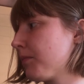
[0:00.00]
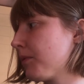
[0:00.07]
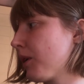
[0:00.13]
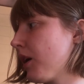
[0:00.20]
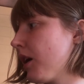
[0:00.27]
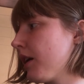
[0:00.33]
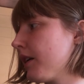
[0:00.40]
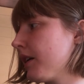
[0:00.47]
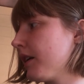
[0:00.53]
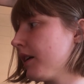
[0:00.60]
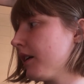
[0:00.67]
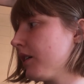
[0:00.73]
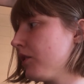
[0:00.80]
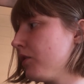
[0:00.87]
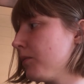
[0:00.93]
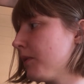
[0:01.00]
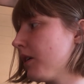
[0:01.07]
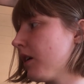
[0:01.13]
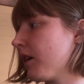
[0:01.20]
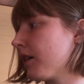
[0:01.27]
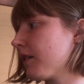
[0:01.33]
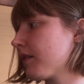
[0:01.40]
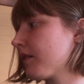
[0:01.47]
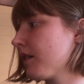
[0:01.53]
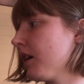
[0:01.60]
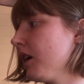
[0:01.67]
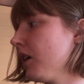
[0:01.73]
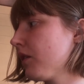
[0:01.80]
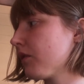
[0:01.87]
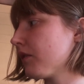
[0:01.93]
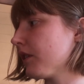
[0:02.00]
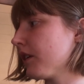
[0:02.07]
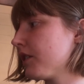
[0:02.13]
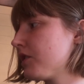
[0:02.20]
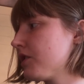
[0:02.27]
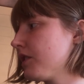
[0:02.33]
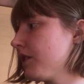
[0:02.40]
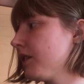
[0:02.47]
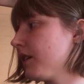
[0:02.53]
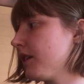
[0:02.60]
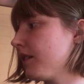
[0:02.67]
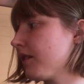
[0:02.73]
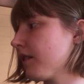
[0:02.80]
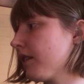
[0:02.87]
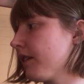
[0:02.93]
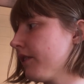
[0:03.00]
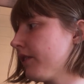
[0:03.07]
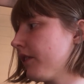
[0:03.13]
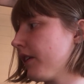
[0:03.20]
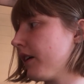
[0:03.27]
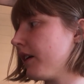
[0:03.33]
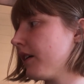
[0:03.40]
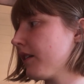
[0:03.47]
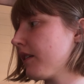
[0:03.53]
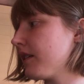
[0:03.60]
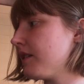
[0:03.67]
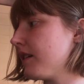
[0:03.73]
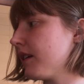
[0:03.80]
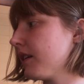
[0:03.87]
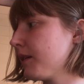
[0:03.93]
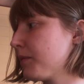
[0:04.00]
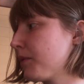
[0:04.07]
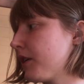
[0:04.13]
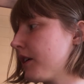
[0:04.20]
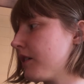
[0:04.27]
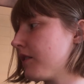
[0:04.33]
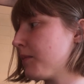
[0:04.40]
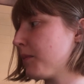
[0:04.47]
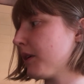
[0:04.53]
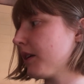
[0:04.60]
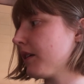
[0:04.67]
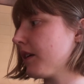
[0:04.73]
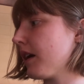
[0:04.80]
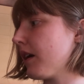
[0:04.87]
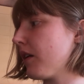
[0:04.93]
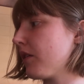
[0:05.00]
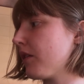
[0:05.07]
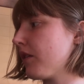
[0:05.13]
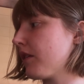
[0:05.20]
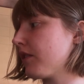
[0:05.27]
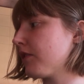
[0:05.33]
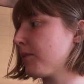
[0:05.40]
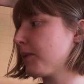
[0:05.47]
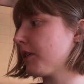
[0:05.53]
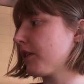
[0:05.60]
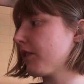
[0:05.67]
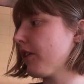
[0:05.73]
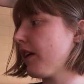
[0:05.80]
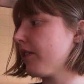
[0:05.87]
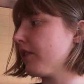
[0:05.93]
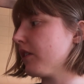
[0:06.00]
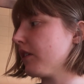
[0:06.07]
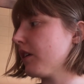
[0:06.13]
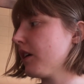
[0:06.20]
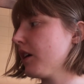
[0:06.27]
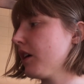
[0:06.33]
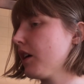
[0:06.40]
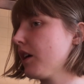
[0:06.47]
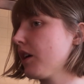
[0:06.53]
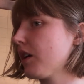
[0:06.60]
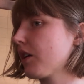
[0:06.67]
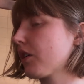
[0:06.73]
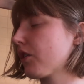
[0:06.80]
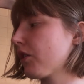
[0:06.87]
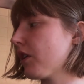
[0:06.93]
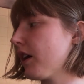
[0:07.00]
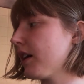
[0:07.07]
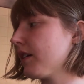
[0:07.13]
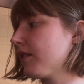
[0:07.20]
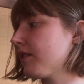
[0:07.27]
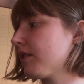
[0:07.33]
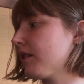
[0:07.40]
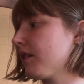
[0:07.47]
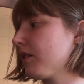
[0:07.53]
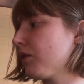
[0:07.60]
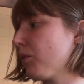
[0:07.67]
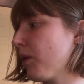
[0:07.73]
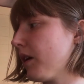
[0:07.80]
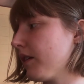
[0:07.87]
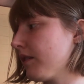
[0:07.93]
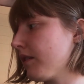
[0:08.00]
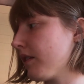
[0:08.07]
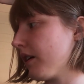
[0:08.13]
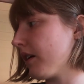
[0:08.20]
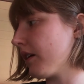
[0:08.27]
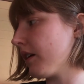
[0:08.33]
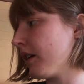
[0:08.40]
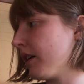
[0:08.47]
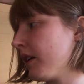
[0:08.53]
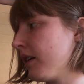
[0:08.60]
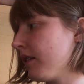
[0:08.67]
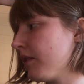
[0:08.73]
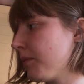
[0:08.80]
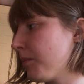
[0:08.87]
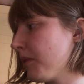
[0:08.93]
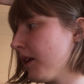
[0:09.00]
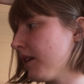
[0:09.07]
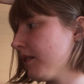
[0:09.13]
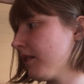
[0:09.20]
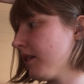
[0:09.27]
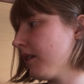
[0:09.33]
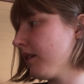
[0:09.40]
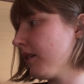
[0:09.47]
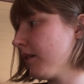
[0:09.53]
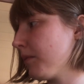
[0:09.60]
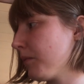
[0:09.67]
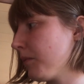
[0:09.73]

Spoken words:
abroad in human hearts. Religion is lived there. The daily prayers bring down the spirit of heaven. Christ dwells there, and his blessed